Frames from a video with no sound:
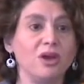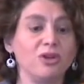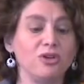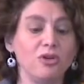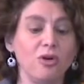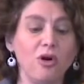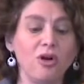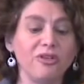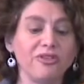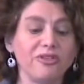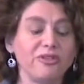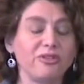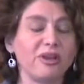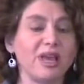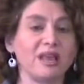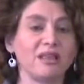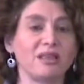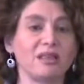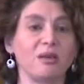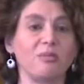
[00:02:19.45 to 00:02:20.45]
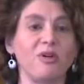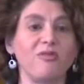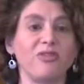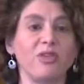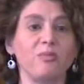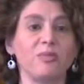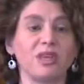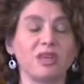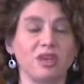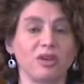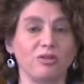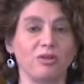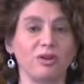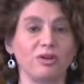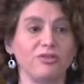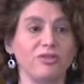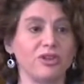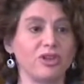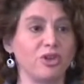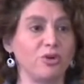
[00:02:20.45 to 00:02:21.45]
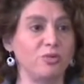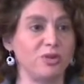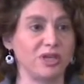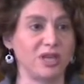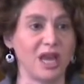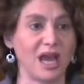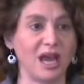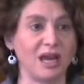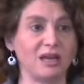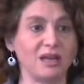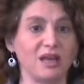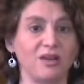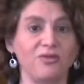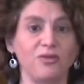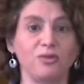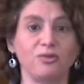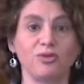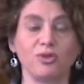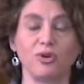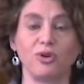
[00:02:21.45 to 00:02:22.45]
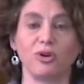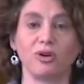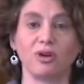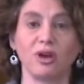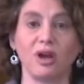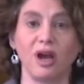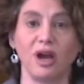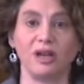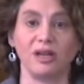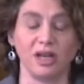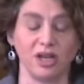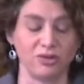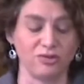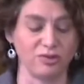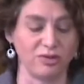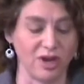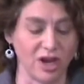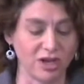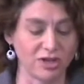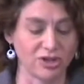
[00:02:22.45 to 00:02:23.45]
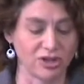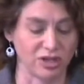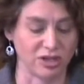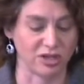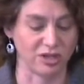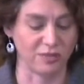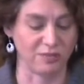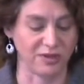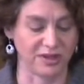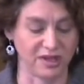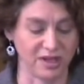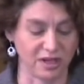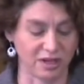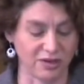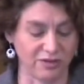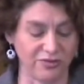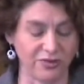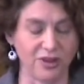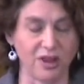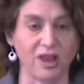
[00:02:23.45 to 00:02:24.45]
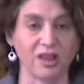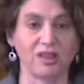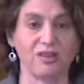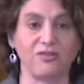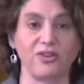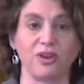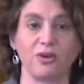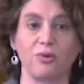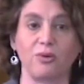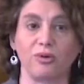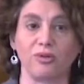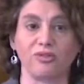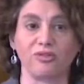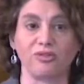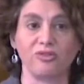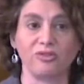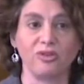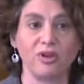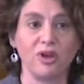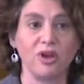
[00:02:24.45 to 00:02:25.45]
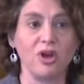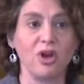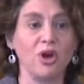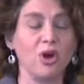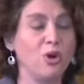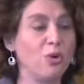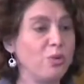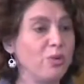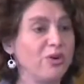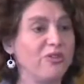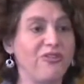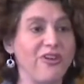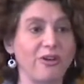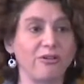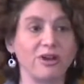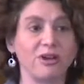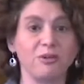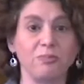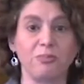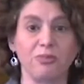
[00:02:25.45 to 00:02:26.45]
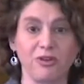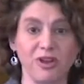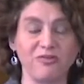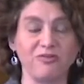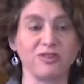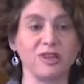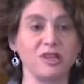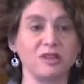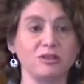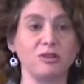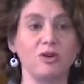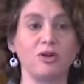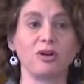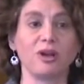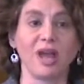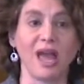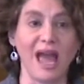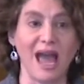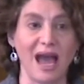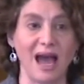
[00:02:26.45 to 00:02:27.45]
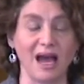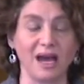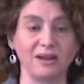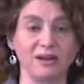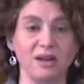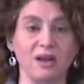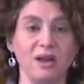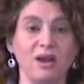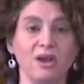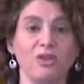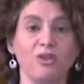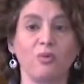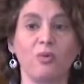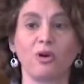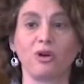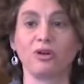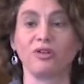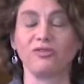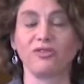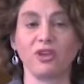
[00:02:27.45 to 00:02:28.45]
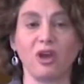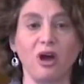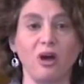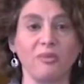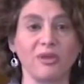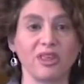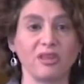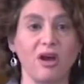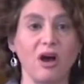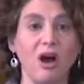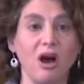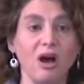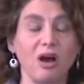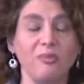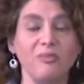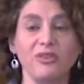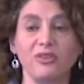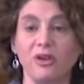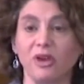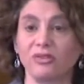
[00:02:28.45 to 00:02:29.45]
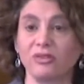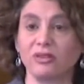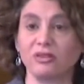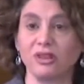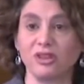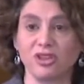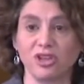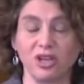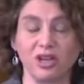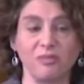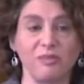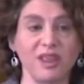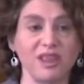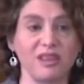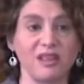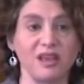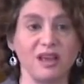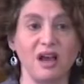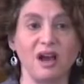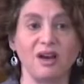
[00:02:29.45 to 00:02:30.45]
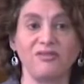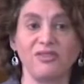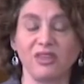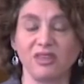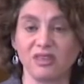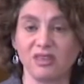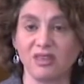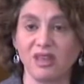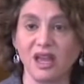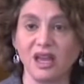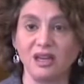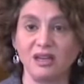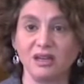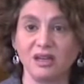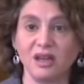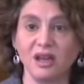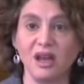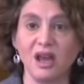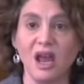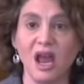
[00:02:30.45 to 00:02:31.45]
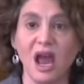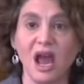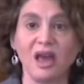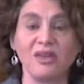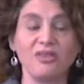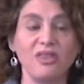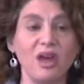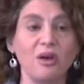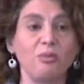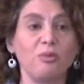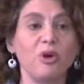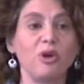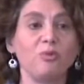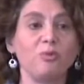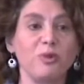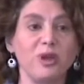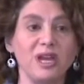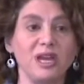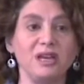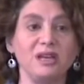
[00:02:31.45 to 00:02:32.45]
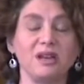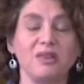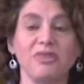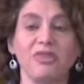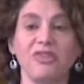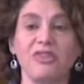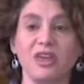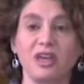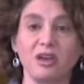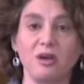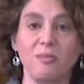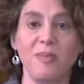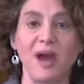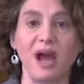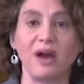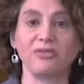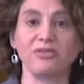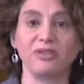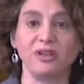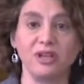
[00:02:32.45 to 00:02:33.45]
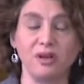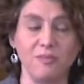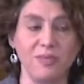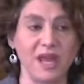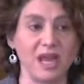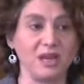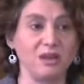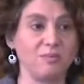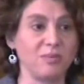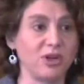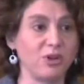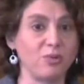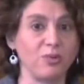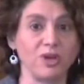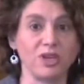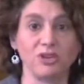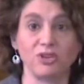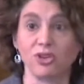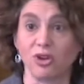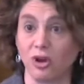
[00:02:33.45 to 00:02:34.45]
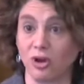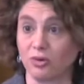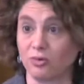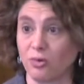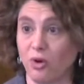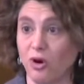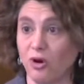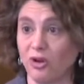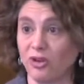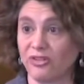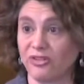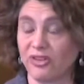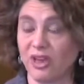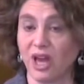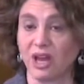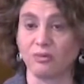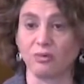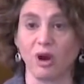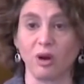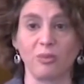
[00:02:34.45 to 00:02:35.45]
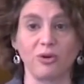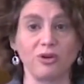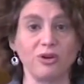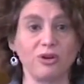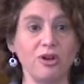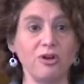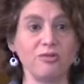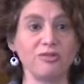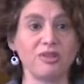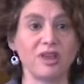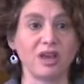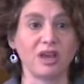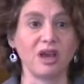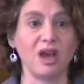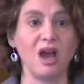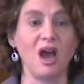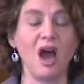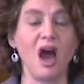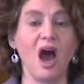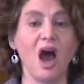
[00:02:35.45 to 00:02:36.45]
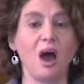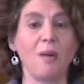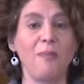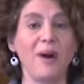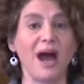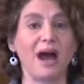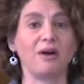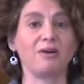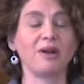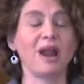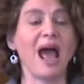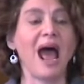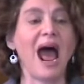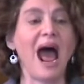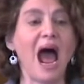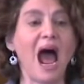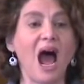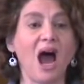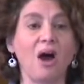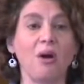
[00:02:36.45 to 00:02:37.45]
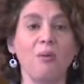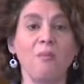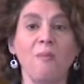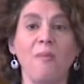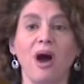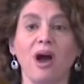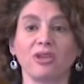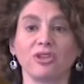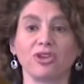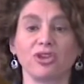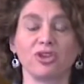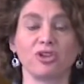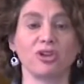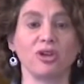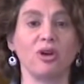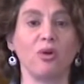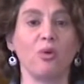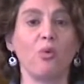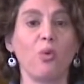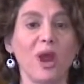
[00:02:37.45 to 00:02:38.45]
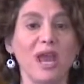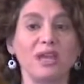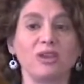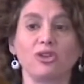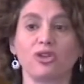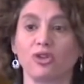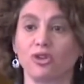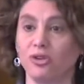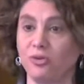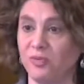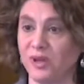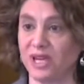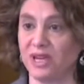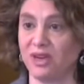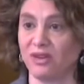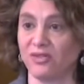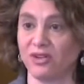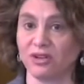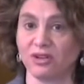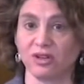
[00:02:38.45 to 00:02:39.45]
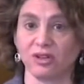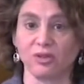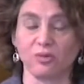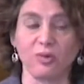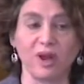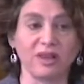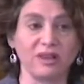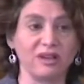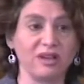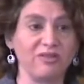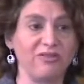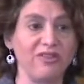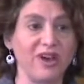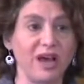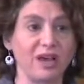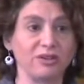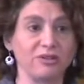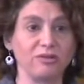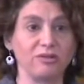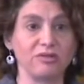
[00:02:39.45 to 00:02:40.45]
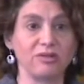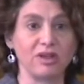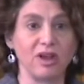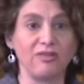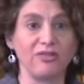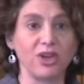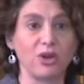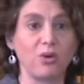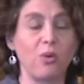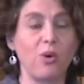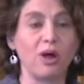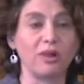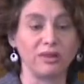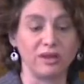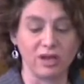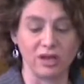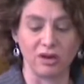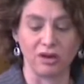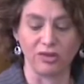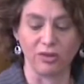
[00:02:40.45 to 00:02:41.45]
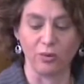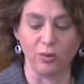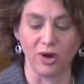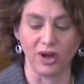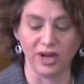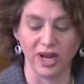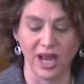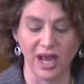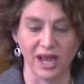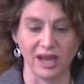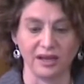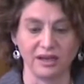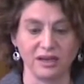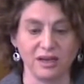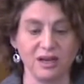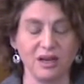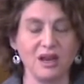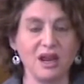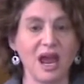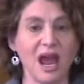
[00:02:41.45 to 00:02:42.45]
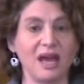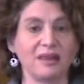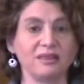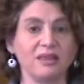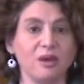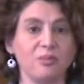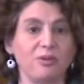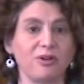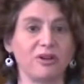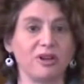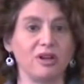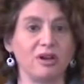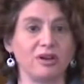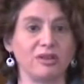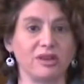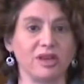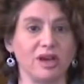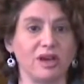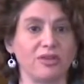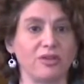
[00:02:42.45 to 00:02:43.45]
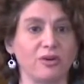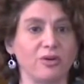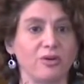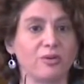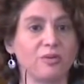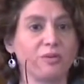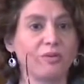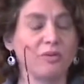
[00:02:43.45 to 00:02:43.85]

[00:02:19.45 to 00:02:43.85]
You'll also get some of the material that you would get if you took an Introduction to Political Philosophy course. We'll very briefly look at the work of Thomas Hobbes on the legitimacy of the state, and then we'll read and think about the debate between John Rawls and Robert Nozick about how much weight should be given to the relative values of equality on the one hand and liberty on the other.